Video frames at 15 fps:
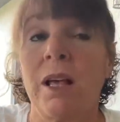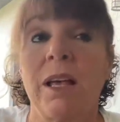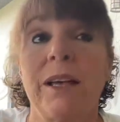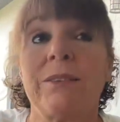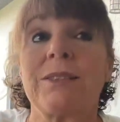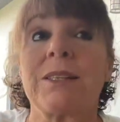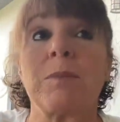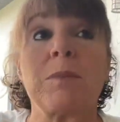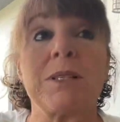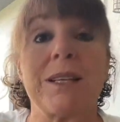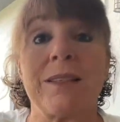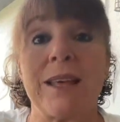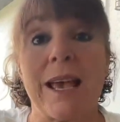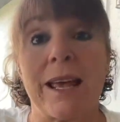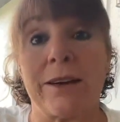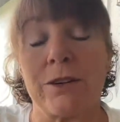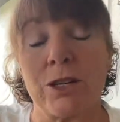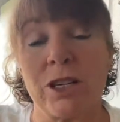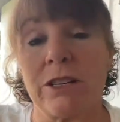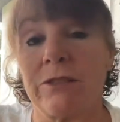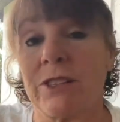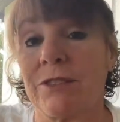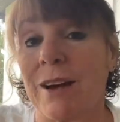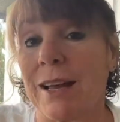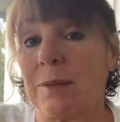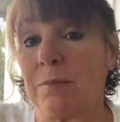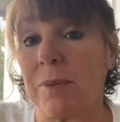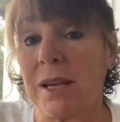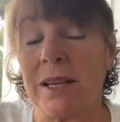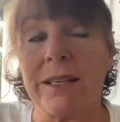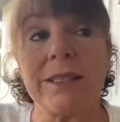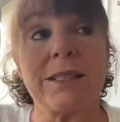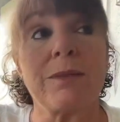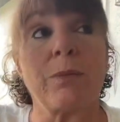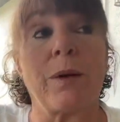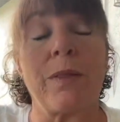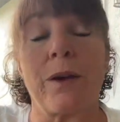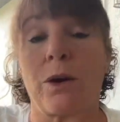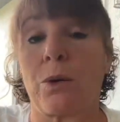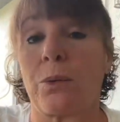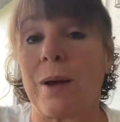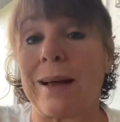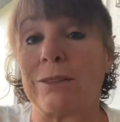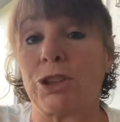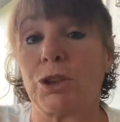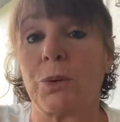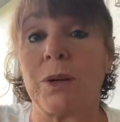if someone's in the energy of divine peace when they're around you,